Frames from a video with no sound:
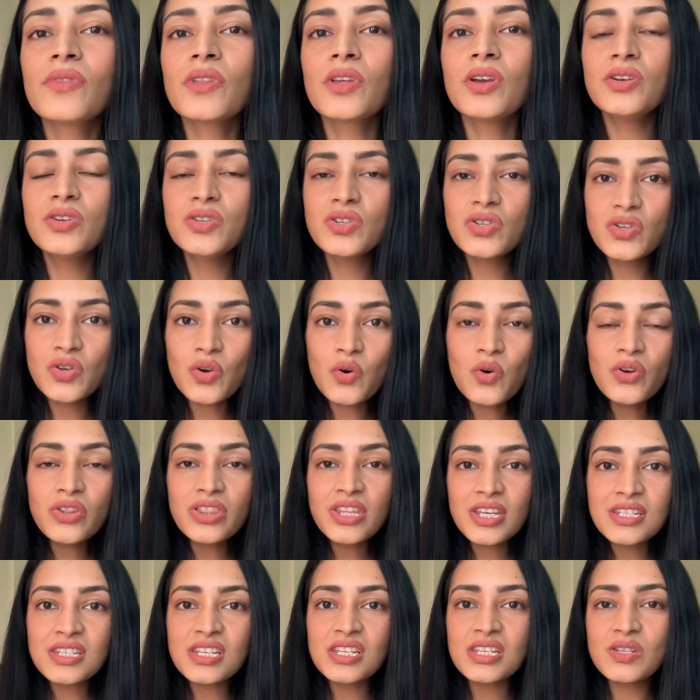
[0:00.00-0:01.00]
So
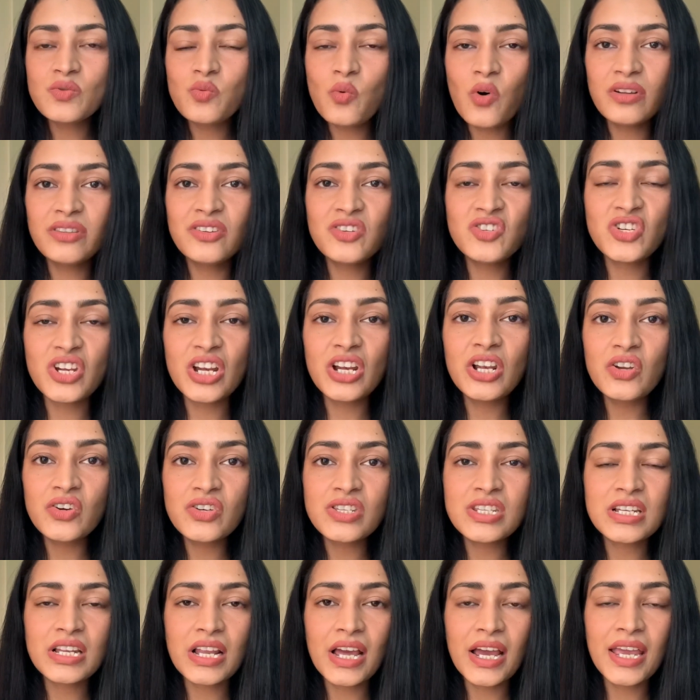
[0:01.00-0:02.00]
this is what the shade
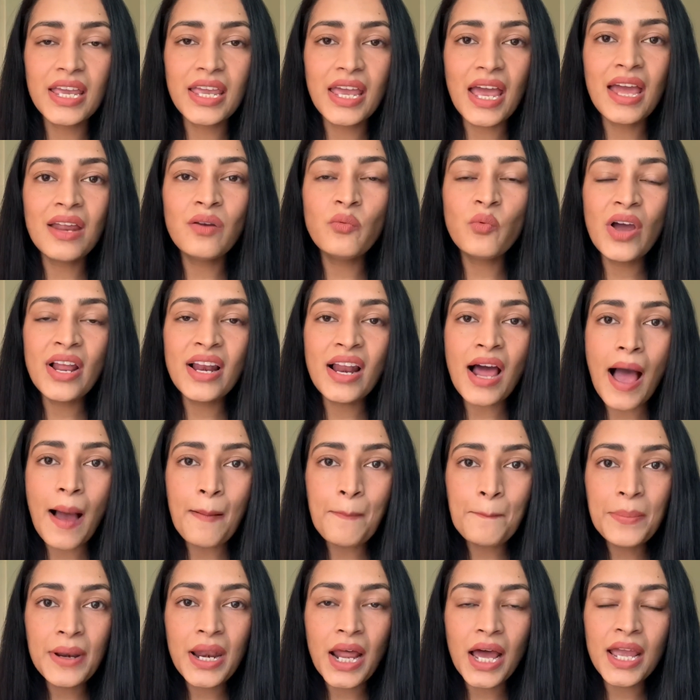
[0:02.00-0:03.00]
looks like, and while
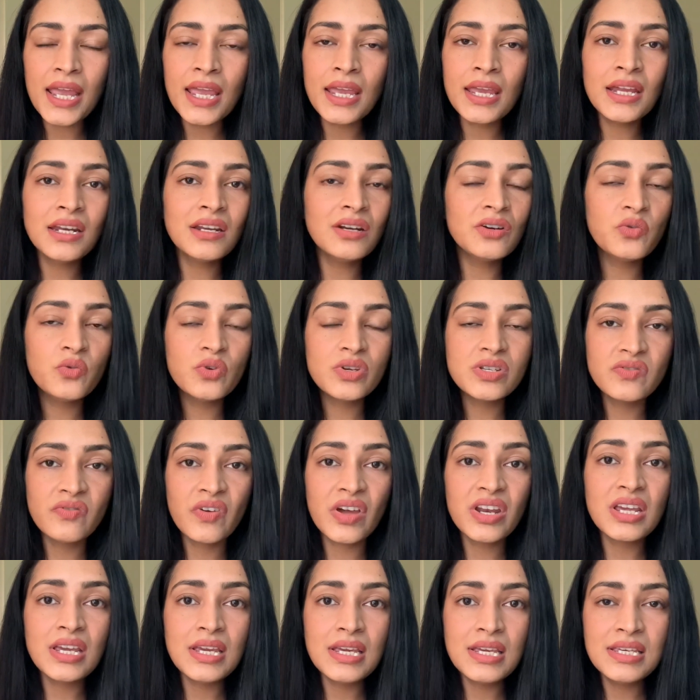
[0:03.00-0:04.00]
applying it, it was
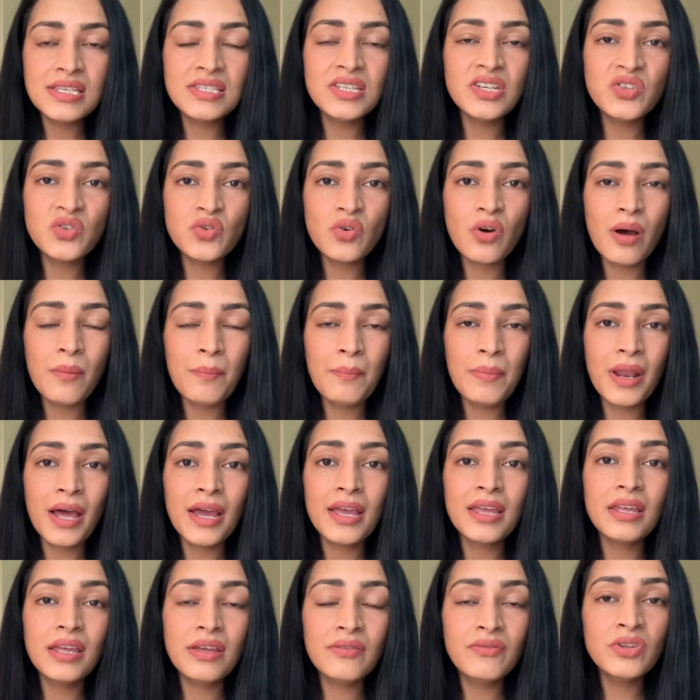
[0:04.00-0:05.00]
very easy to
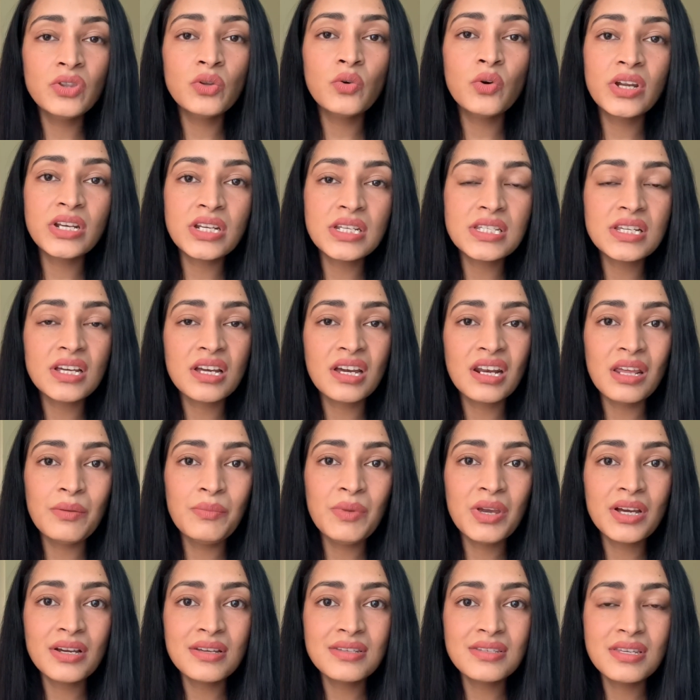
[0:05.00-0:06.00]
apply. Even though it is a
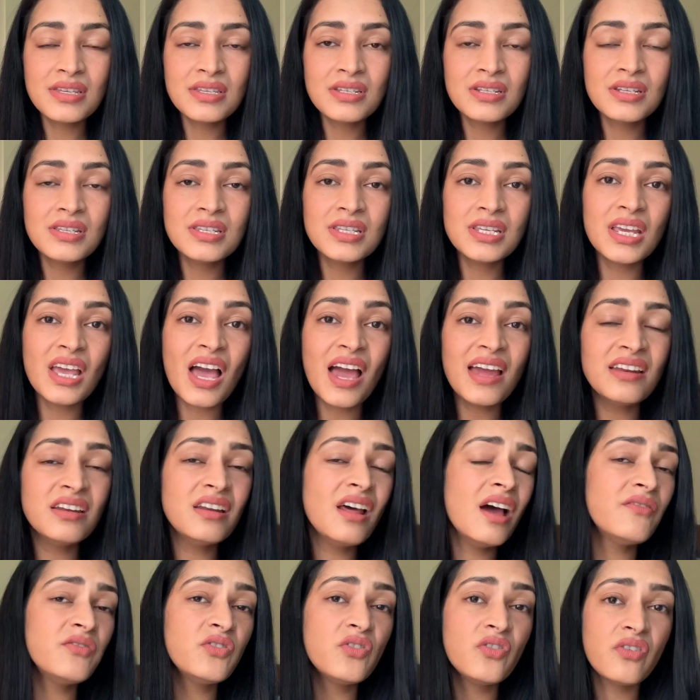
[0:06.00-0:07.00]
creamy consistency, I
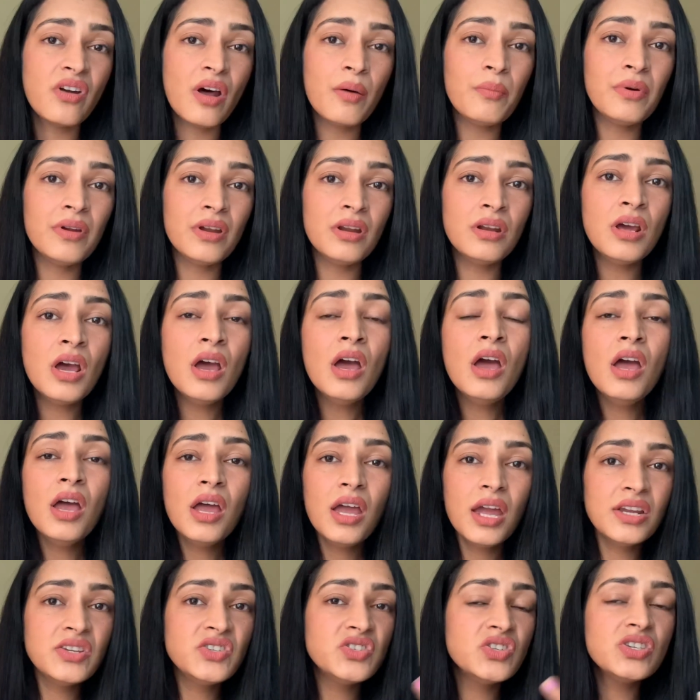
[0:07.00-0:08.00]
didn't have to rub it.
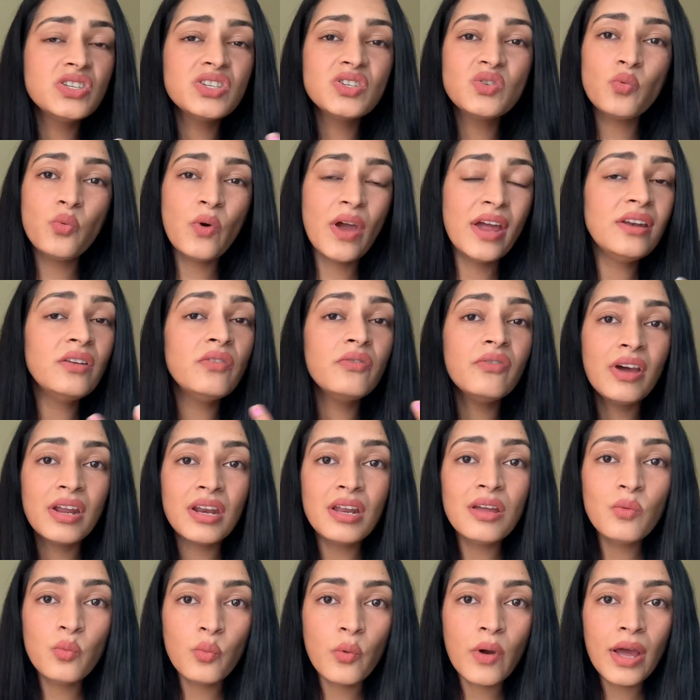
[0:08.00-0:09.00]
It just went
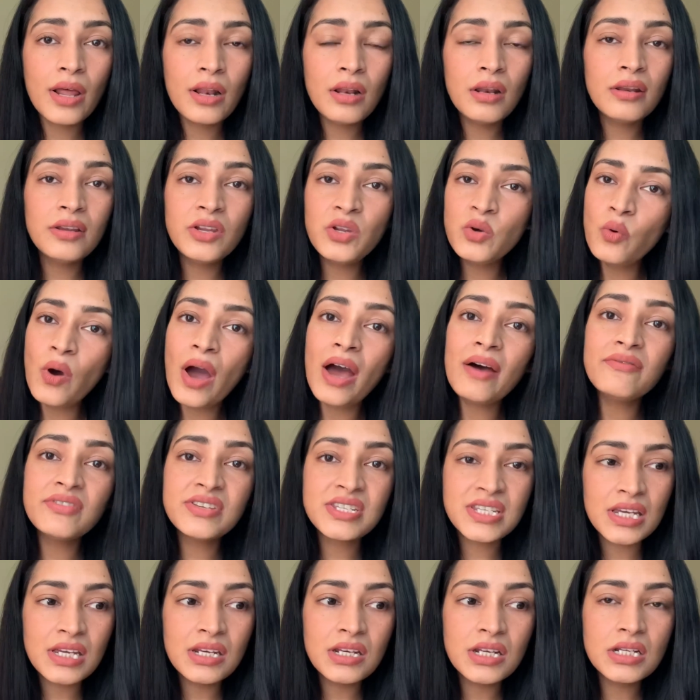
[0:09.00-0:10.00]
very well. You have
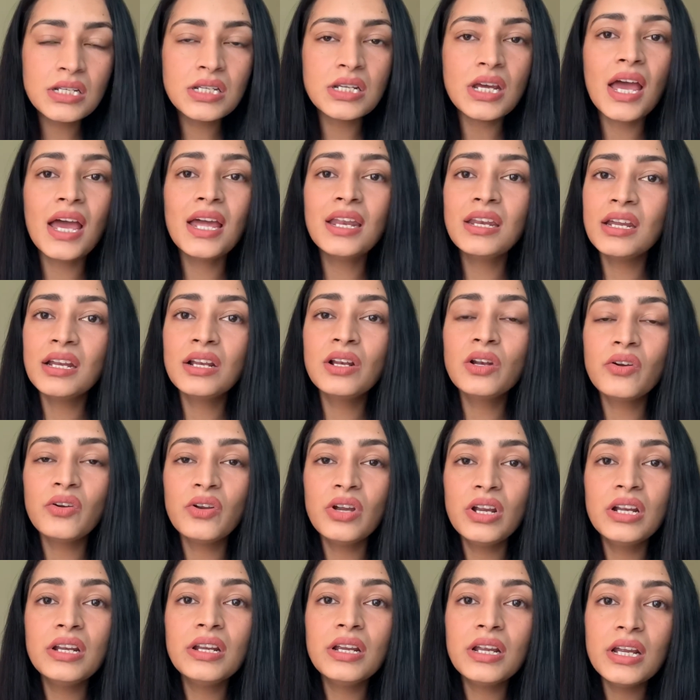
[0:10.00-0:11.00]
seen it, and
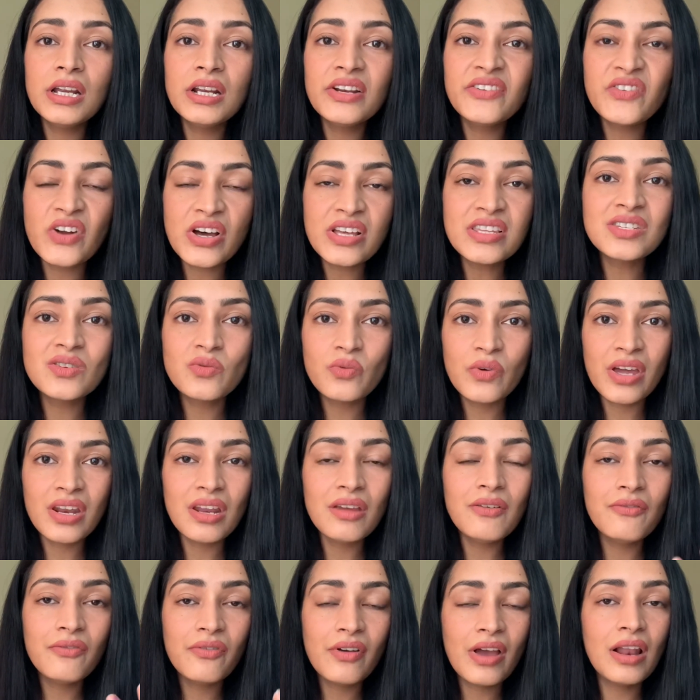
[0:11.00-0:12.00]
it runs
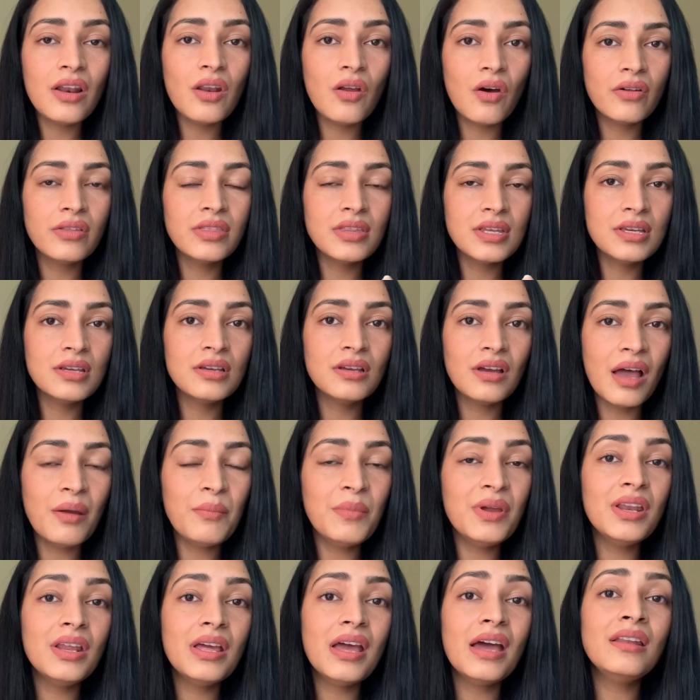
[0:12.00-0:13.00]
very well on the, I
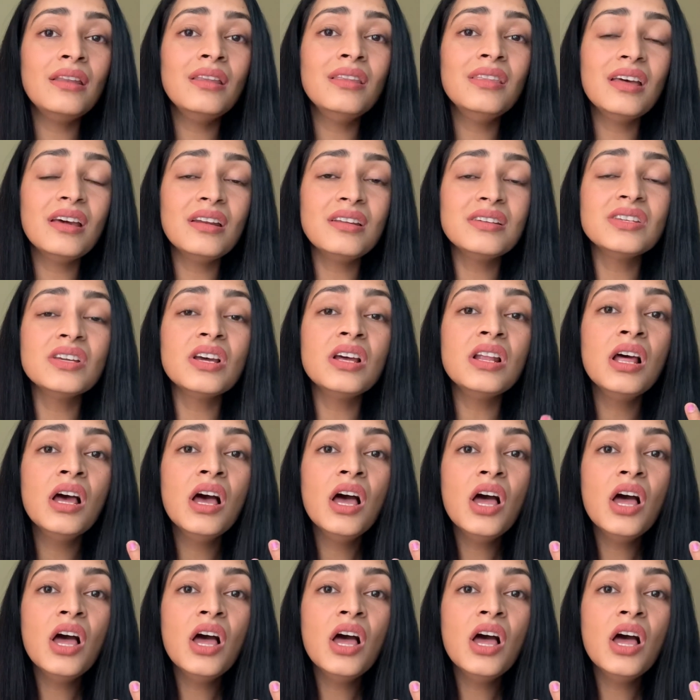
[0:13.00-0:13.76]
mean, and there is a